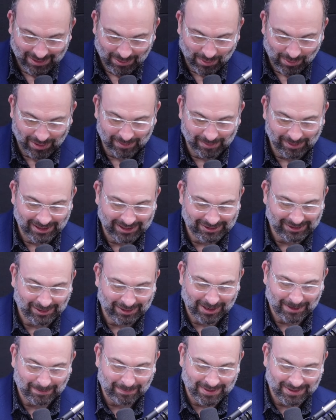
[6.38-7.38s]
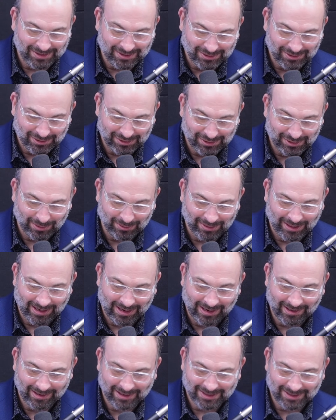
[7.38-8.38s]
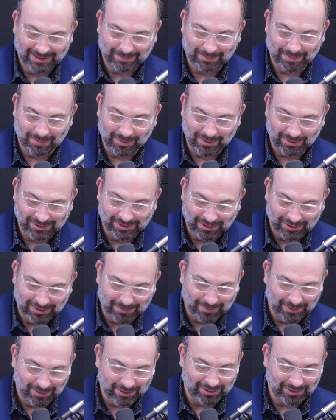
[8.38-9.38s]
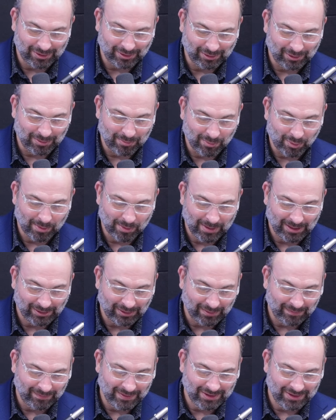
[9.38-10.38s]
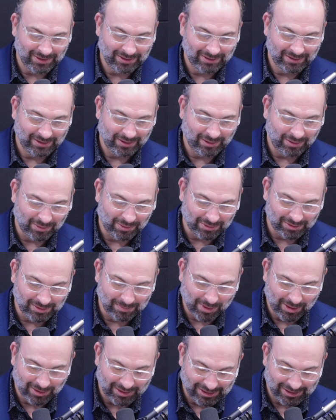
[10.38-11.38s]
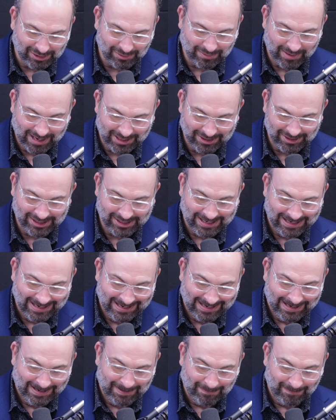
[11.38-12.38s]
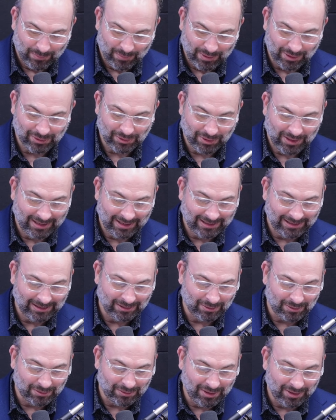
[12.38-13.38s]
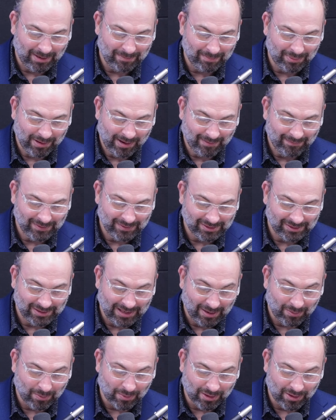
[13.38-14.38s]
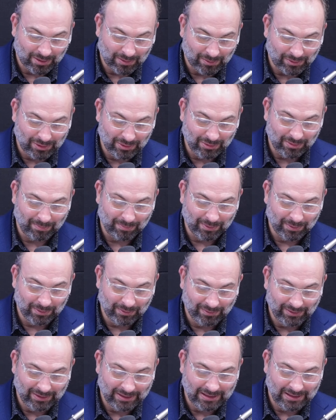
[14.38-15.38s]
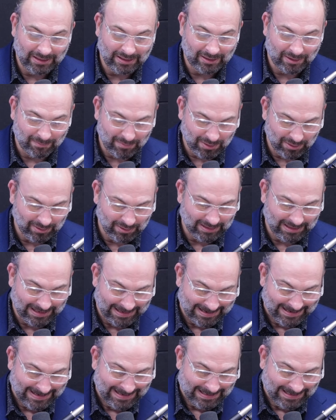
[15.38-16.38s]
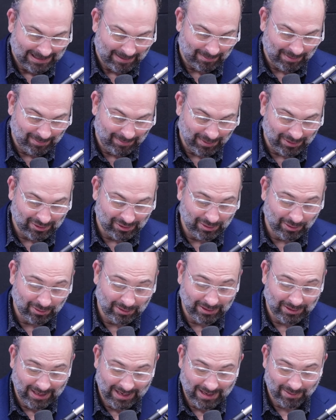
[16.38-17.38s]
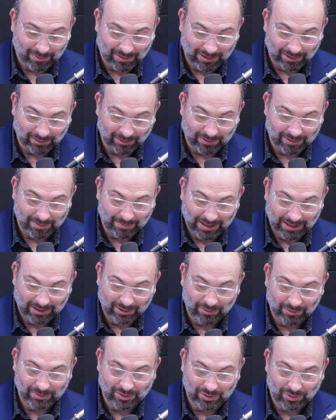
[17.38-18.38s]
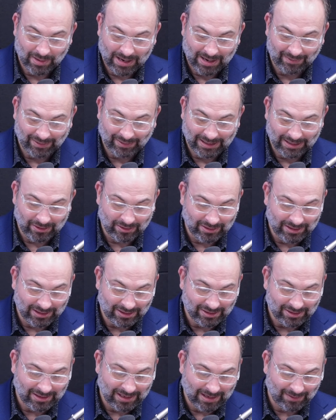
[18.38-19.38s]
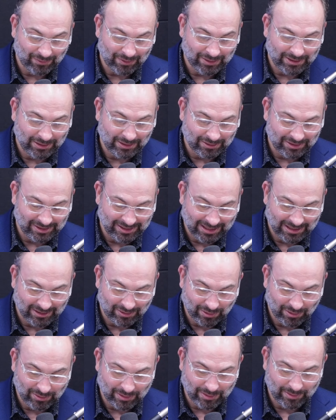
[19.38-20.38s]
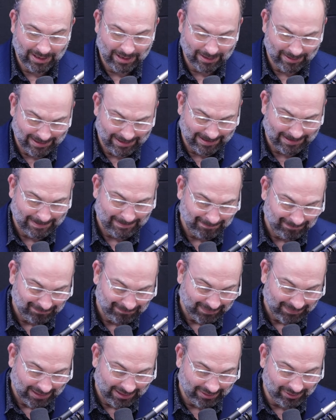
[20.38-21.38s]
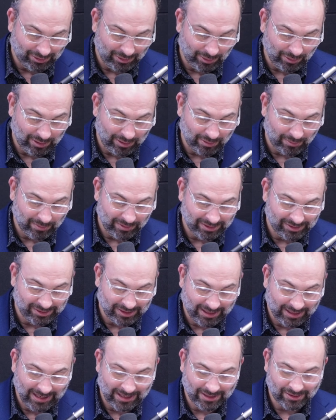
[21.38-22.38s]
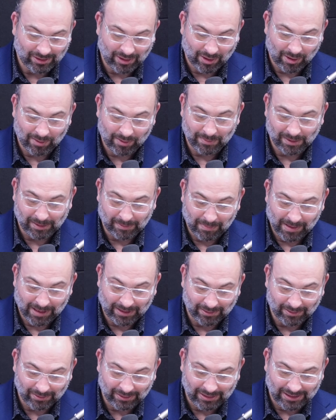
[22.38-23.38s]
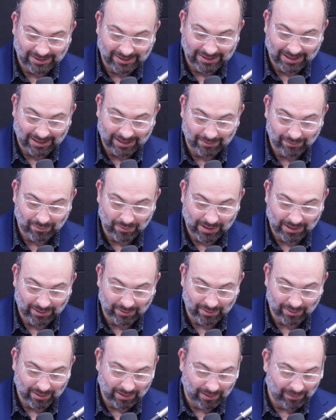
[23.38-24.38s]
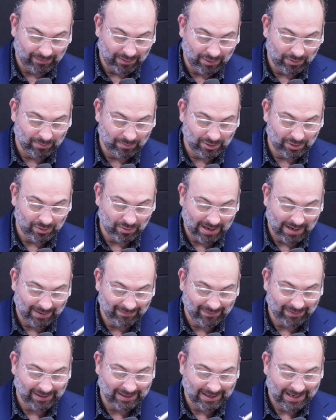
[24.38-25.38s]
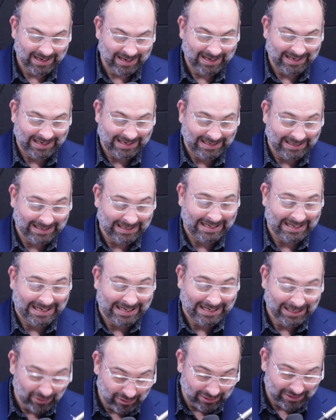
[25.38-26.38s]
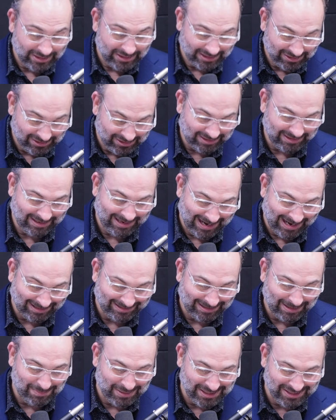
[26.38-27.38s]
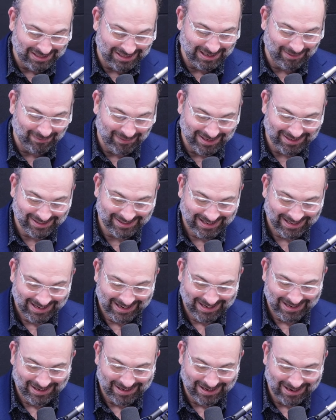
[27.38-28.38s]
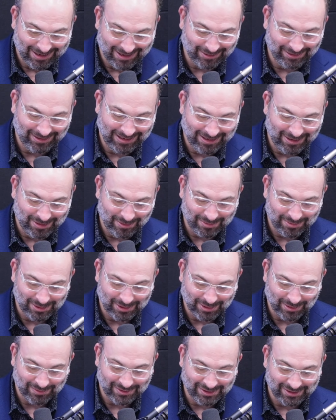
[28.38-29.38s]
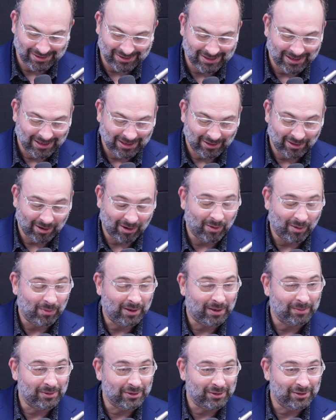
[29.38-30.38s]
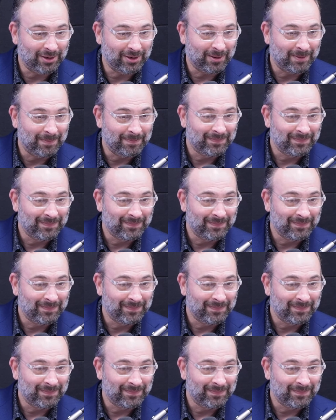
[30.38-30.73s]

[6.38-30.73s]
Welcome to Let's Talk Business, a show that highlights and promotes entrepreneurs to learn more about their vision, goals, and marketing strategy. We also highlight local nonprofits that work to improve the community. Coming up on the show today, we're going to learn about human traffic interdiction efforts here in the San Antonio area. In studio with us today is Chara McMichael, the Executive Director of Human Traffic Interdiction at the BCFS Health and Human Services Chara, welcome to the show.